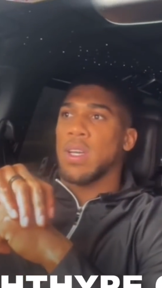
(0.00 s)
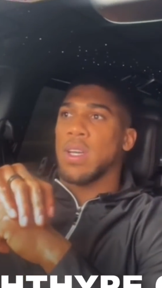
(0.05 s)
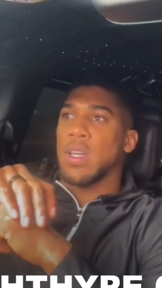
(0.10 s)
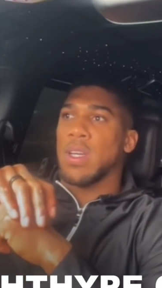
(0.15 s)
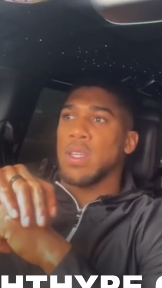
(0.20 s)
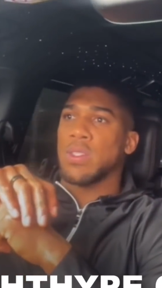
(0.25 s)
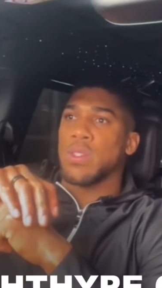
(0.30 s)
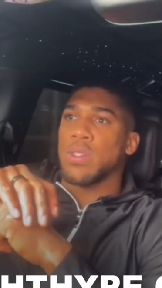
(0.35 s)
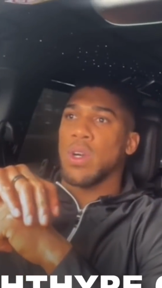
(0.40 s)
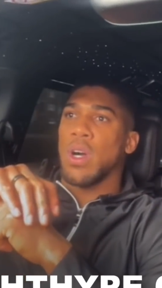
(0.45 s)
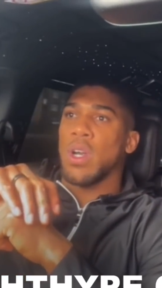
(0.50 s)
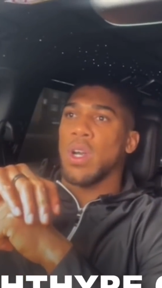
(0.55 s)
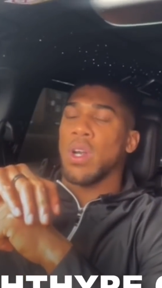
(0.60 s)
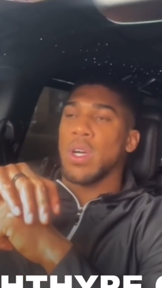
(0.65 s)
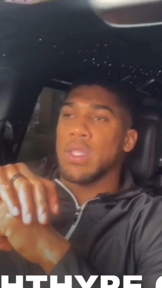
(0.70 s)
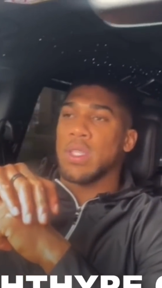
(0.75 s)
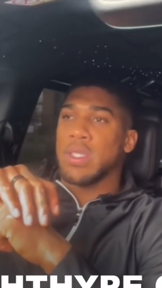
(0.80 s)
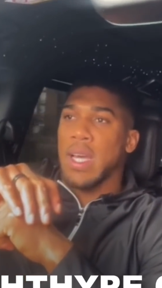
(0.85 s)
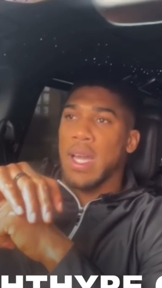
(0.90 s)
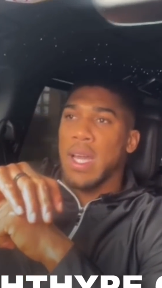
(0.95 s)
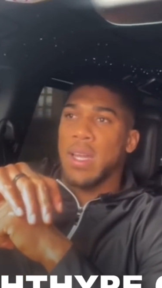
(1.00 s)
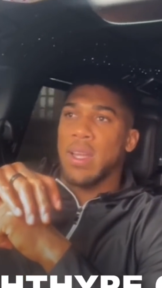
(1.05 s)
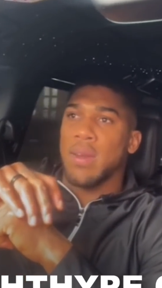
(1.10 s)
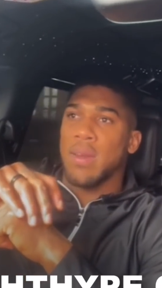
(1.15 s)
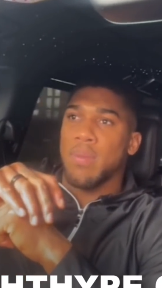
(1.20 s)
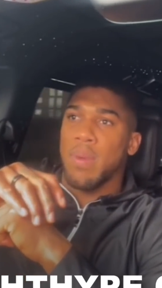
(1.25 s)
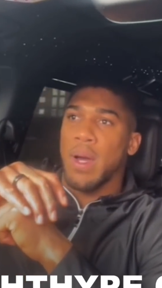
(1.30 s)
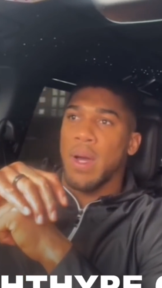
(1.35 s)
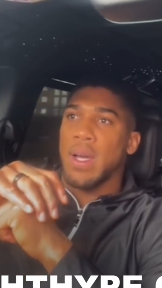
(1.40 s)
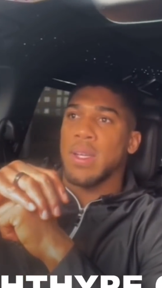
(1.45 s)
He's got a lot of
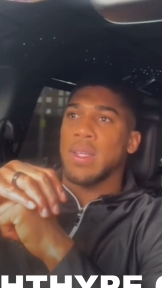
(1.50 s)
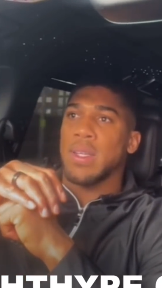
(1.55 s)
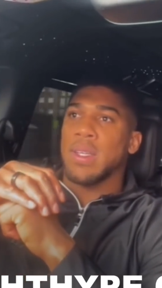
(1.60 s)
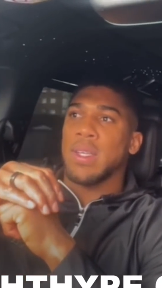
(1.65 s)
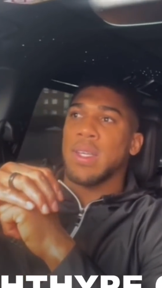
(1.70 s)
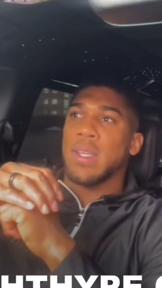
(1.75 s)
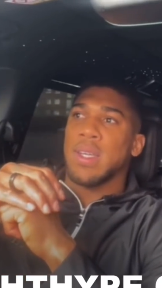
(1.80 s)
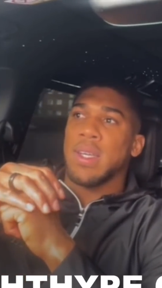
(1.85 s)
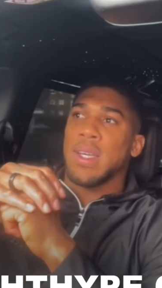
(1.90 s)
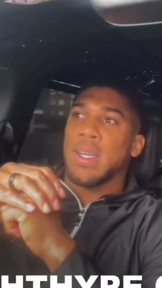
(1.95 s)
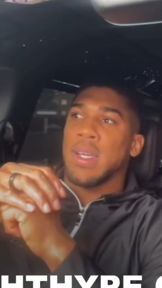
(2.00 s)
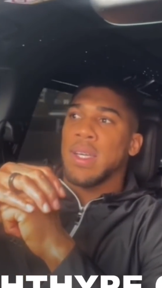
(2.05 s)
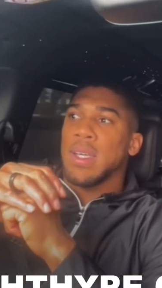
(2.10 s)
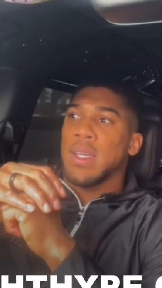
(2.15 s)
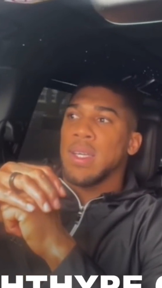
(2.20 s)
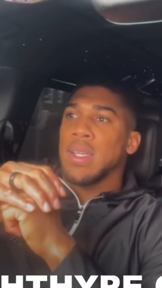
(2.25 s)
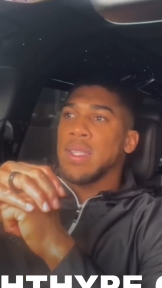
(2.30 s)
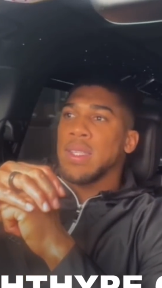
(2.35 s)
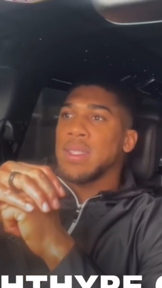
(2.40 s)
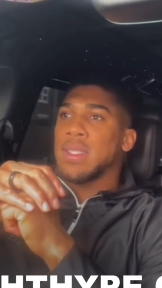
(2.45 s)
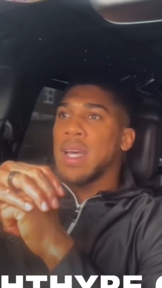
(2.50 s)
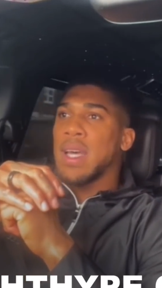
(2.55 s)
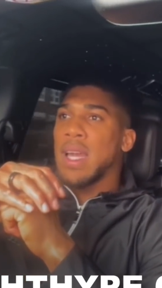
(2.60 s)
talent, but